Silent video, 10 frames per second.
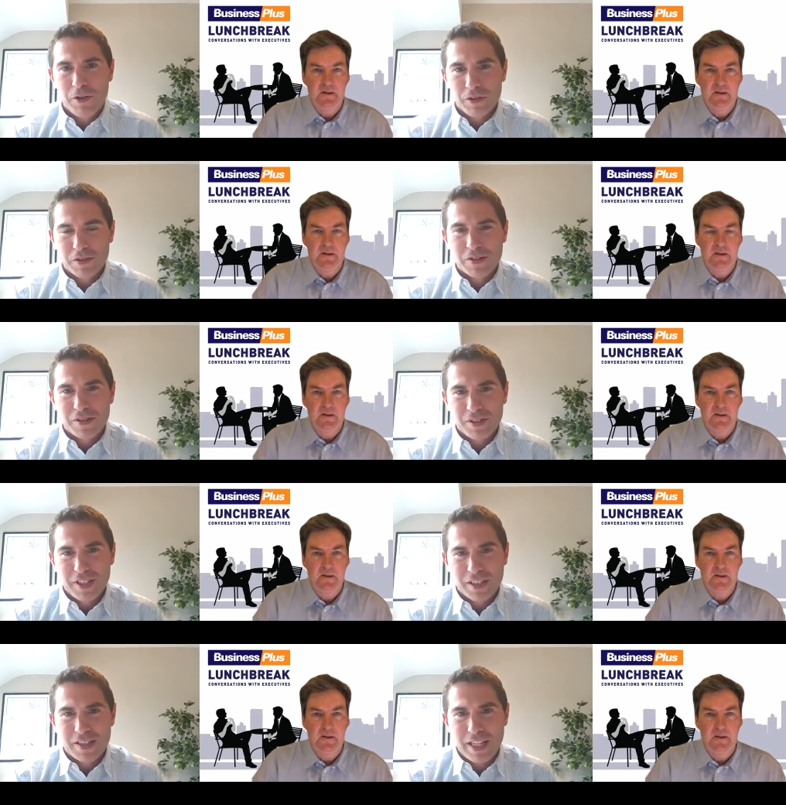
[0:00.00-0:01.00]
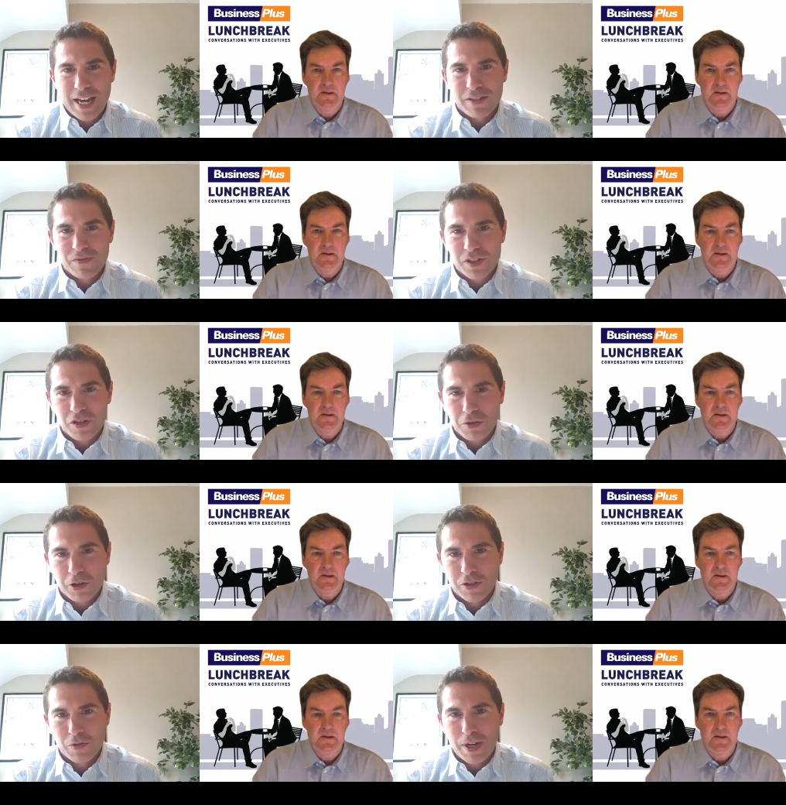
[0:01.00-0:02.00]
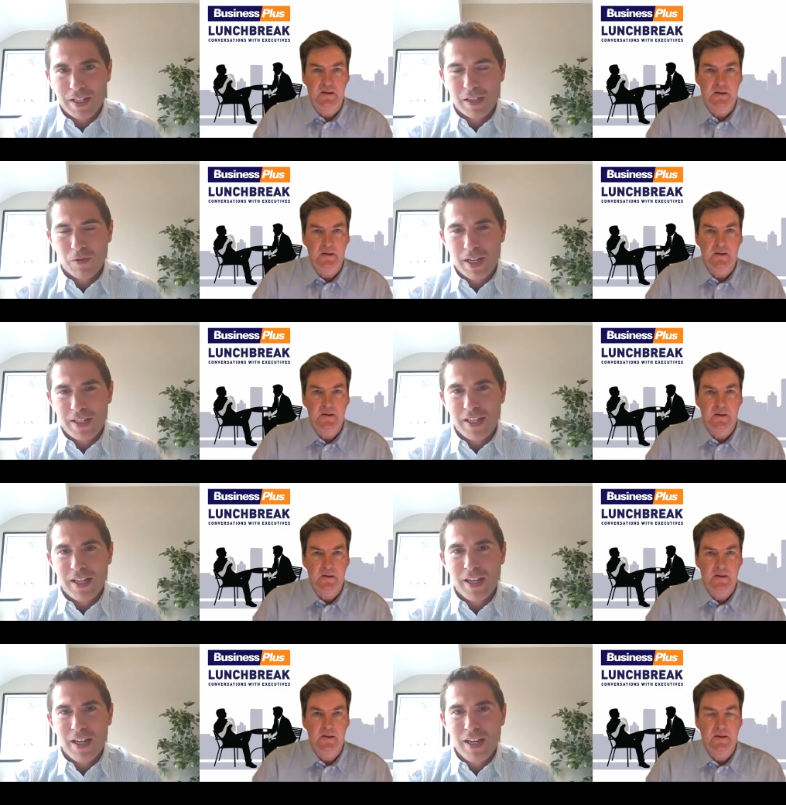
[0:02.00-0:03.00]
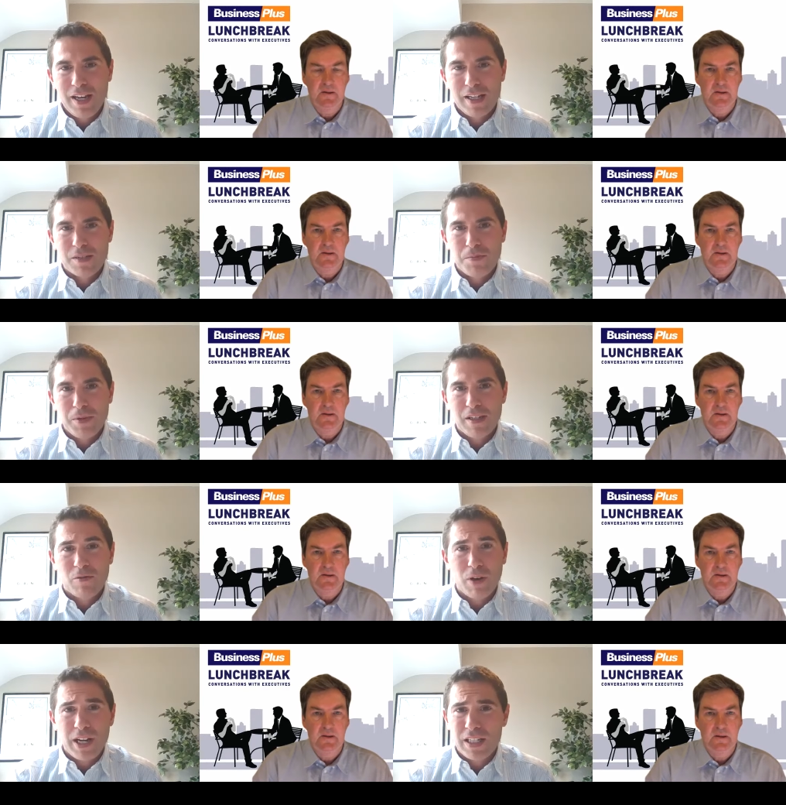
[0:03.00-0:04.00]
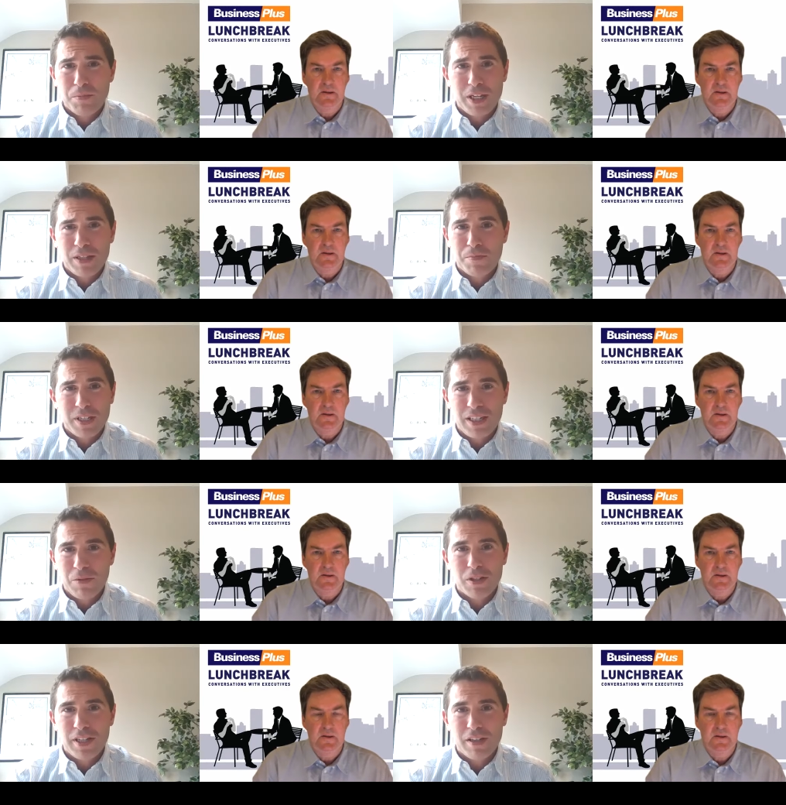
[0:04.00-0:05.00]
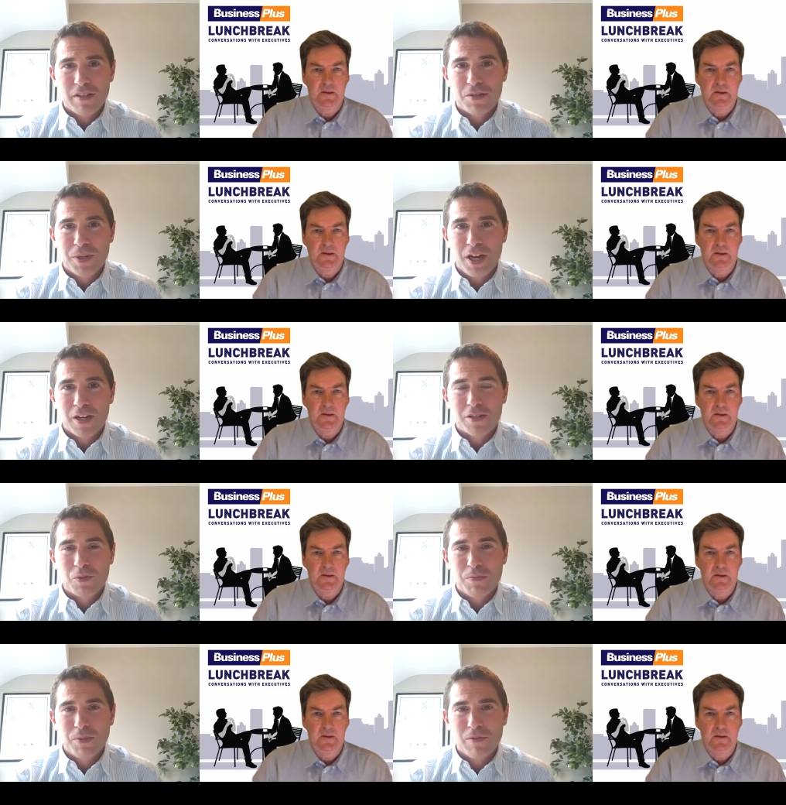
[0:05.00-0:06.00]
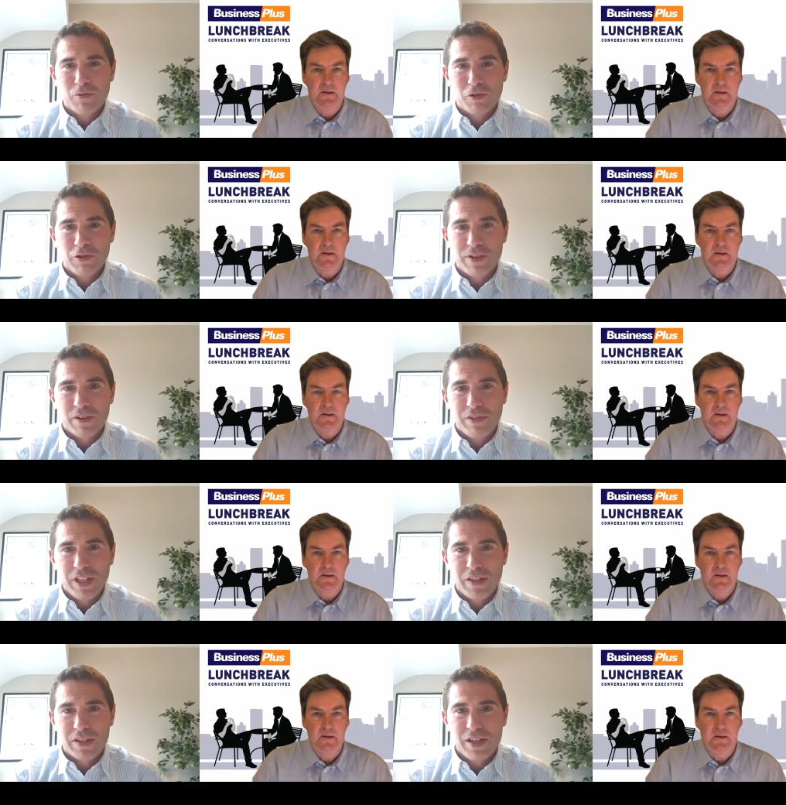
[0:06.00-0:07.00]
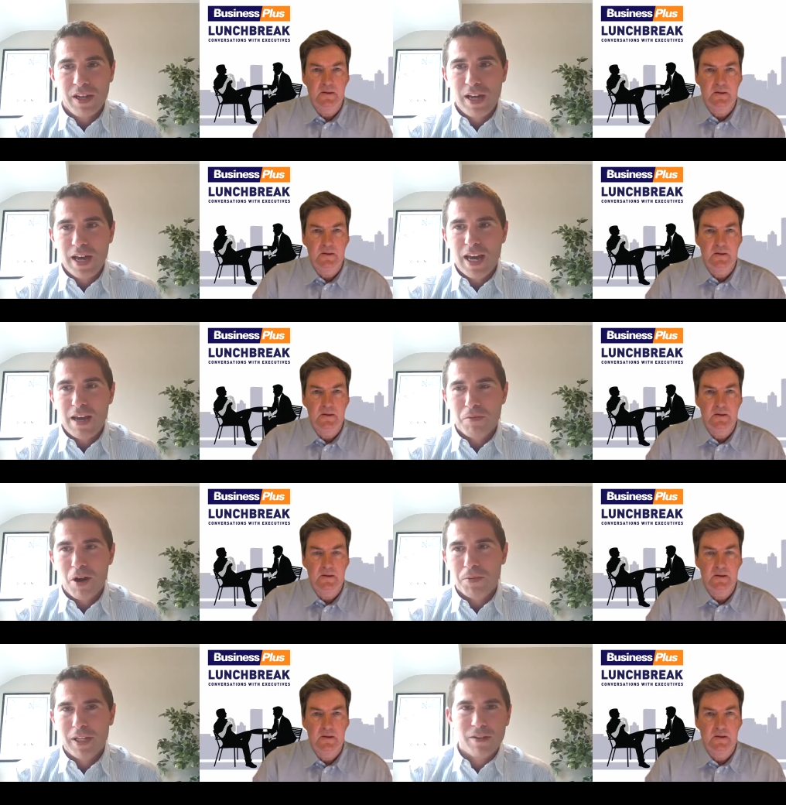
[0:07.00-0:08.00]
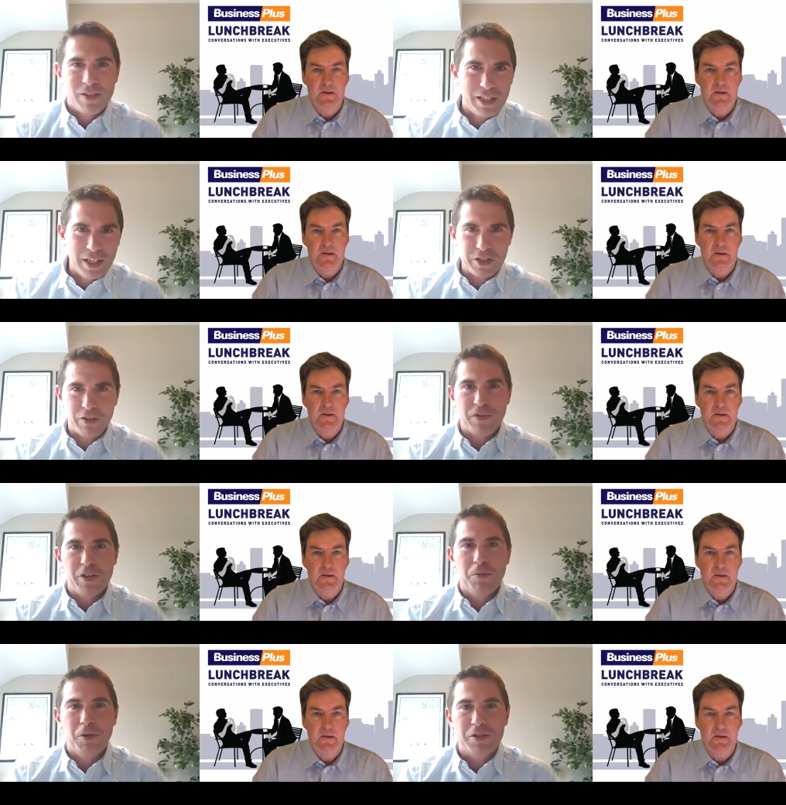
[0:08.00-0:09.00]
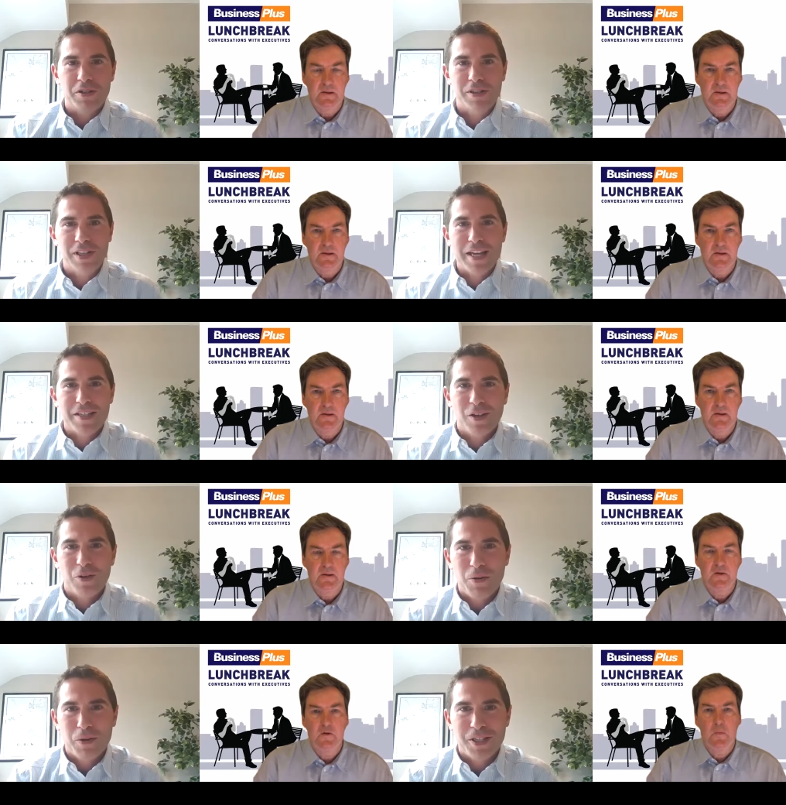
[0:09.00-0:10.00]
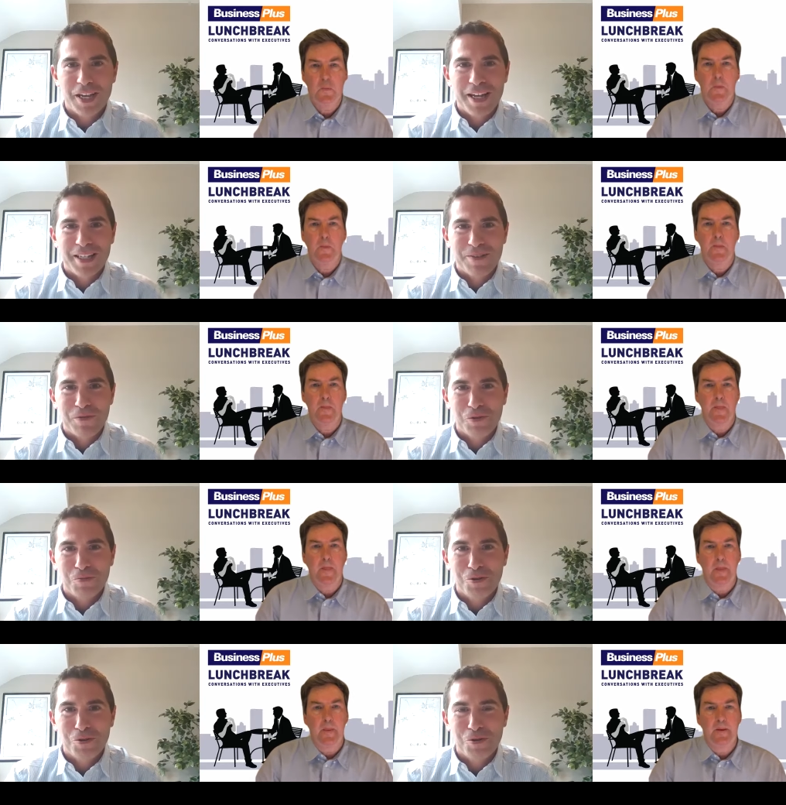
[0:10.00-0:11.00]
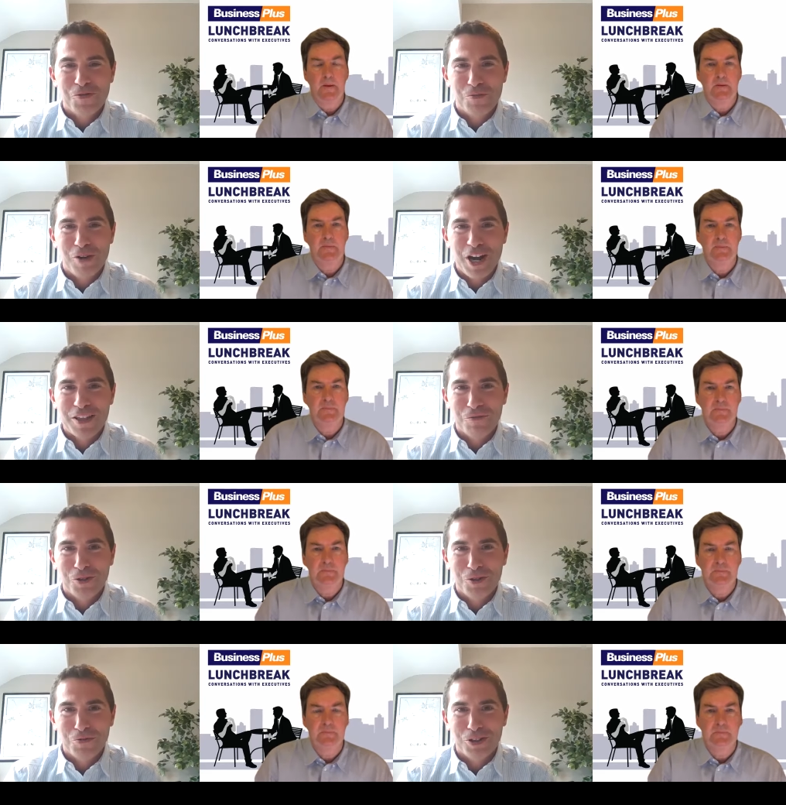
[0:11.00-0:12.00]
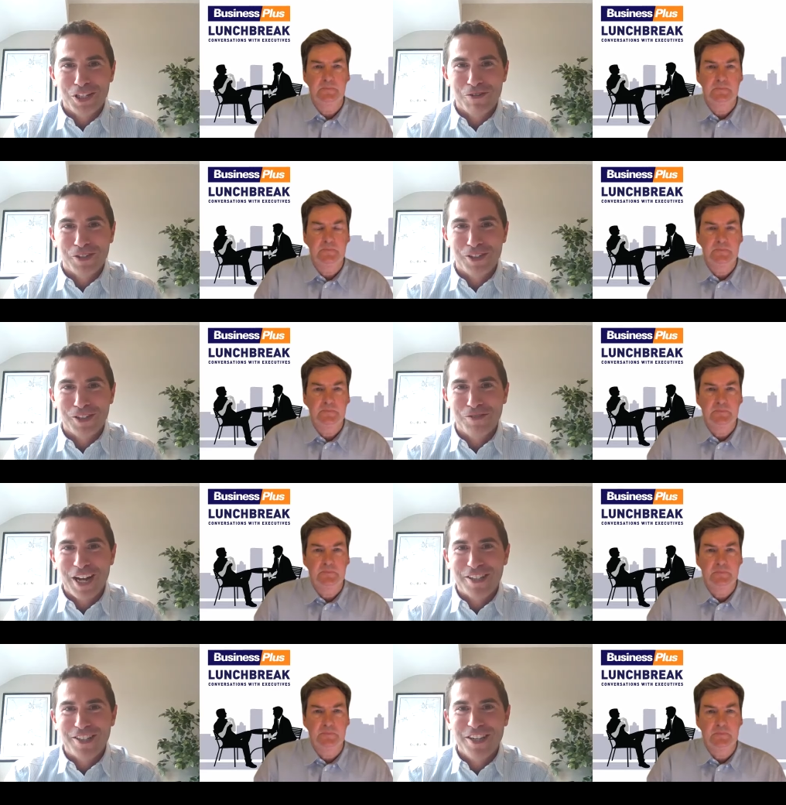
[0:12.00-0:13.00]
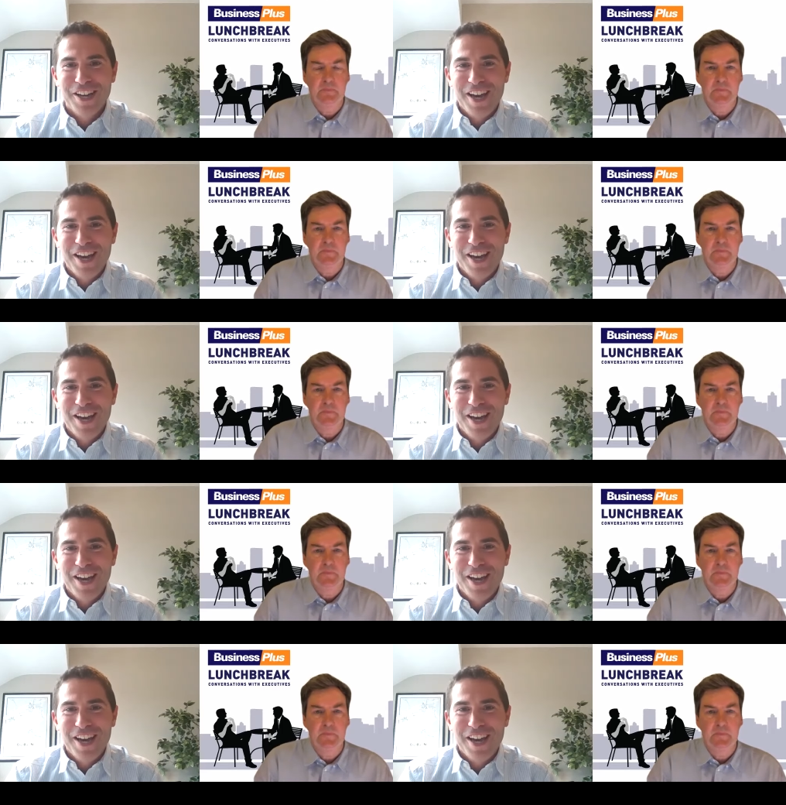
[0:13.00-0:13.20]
Speaker 1: months since the end of the summer 2020, it's been crazy busy with deals. To be honest, we've been run off our feet. Um, probably in the initial few months, less so, I would say, as everyone paused for breath and wondered what they were going to do next.